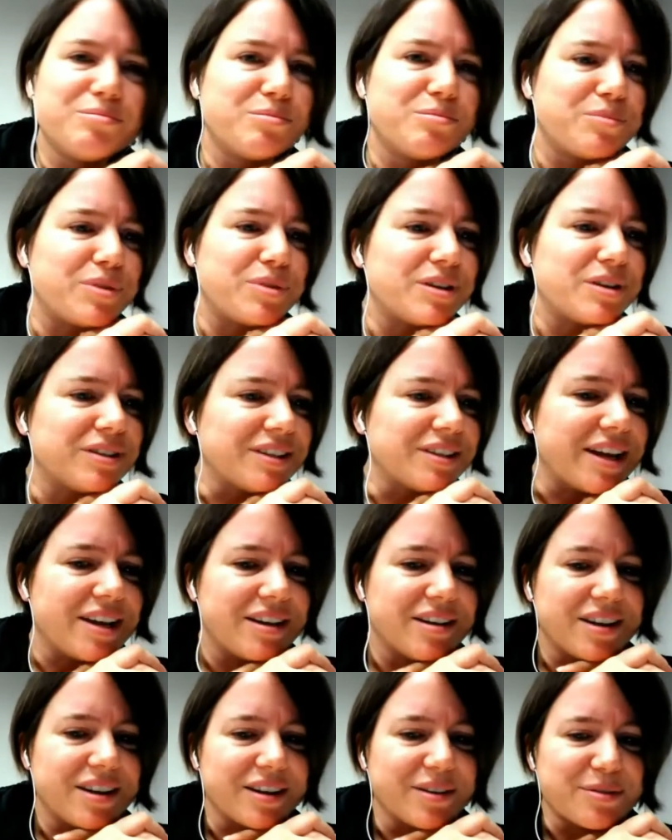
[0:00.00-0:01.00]

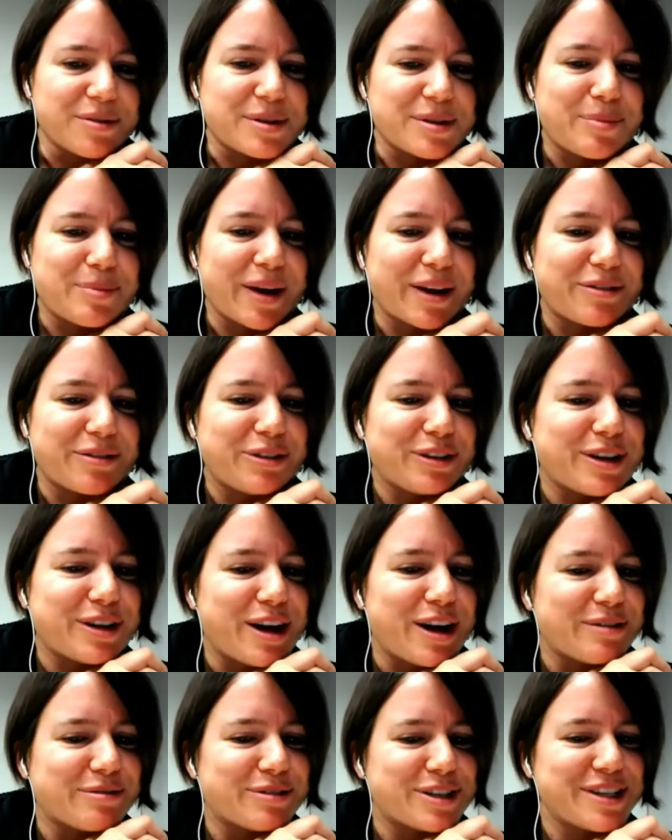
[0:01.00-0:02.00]
polite and respectful
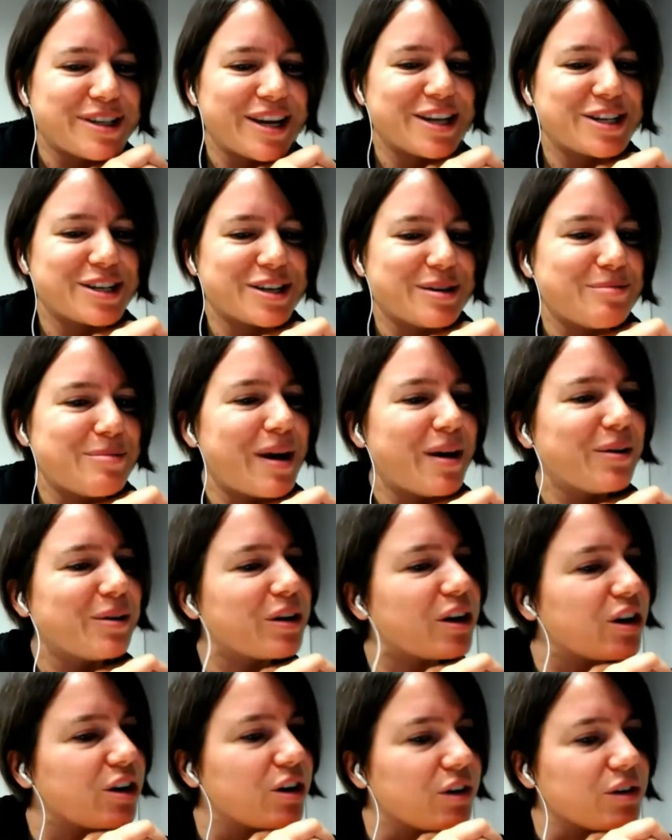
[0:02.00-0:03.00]
conversation
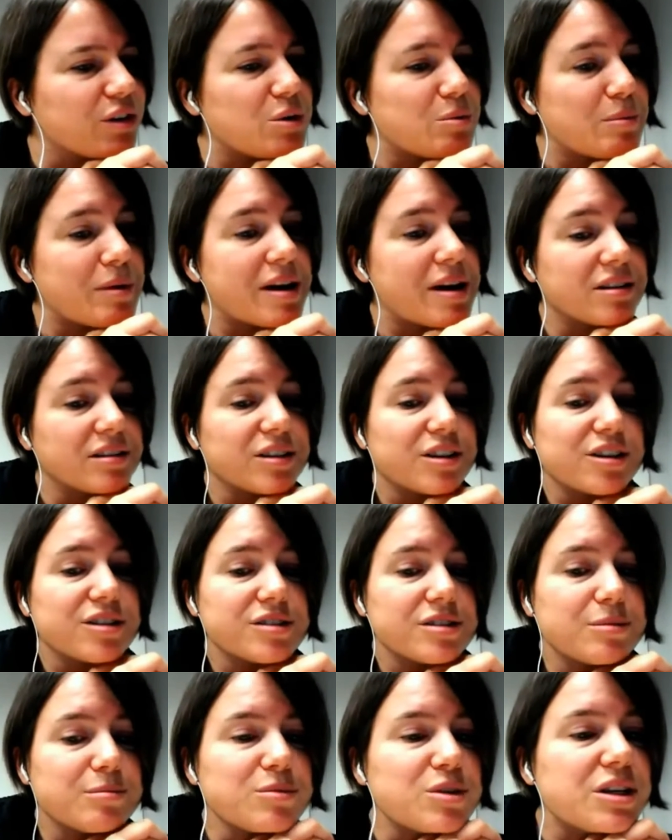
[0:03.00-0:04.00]
about code. You might
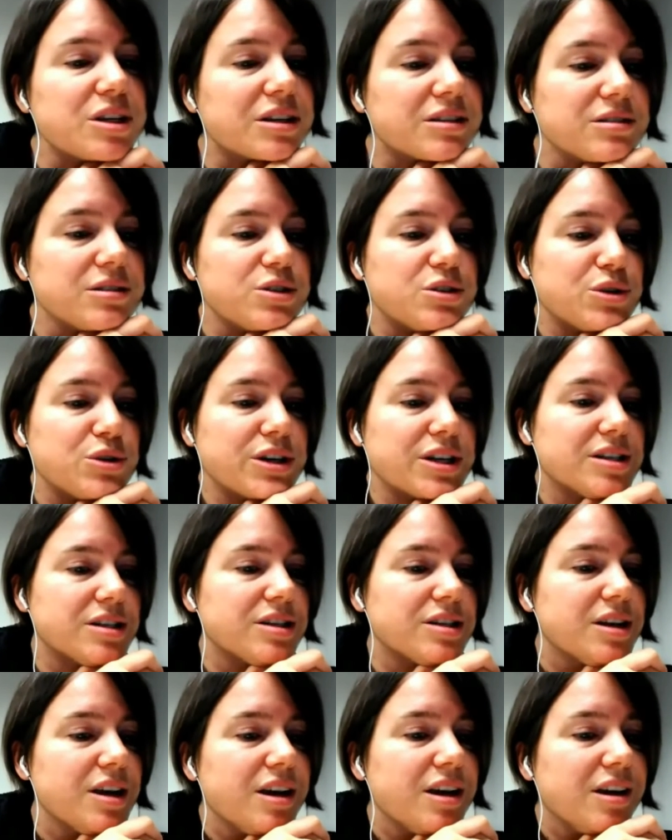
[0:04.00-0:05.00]
learn some
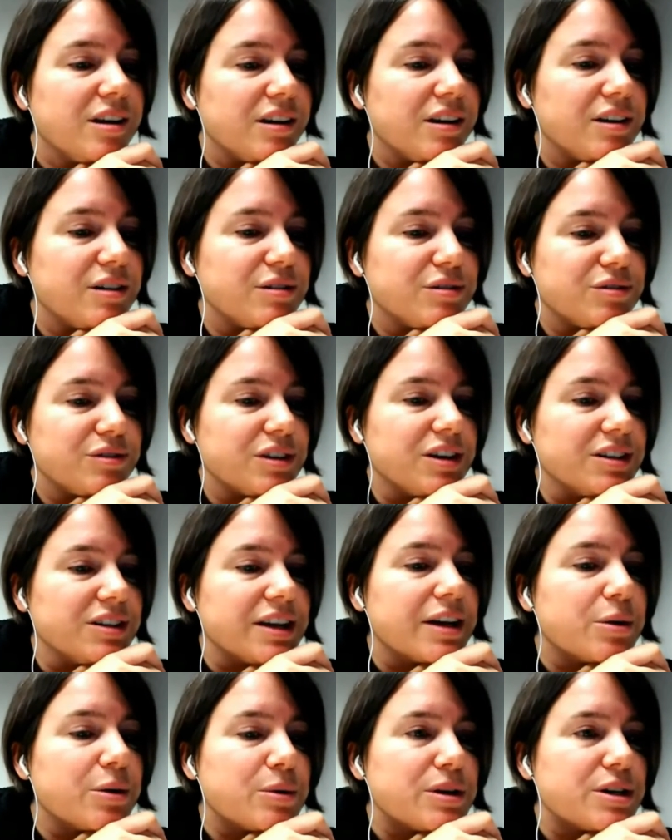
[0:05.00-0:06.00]
tricks of a
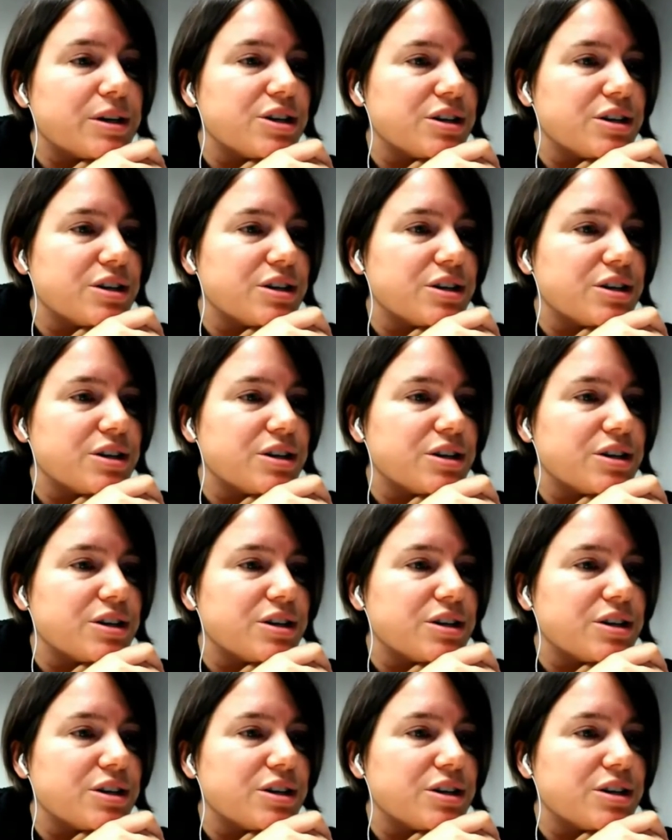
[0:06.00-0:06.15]
language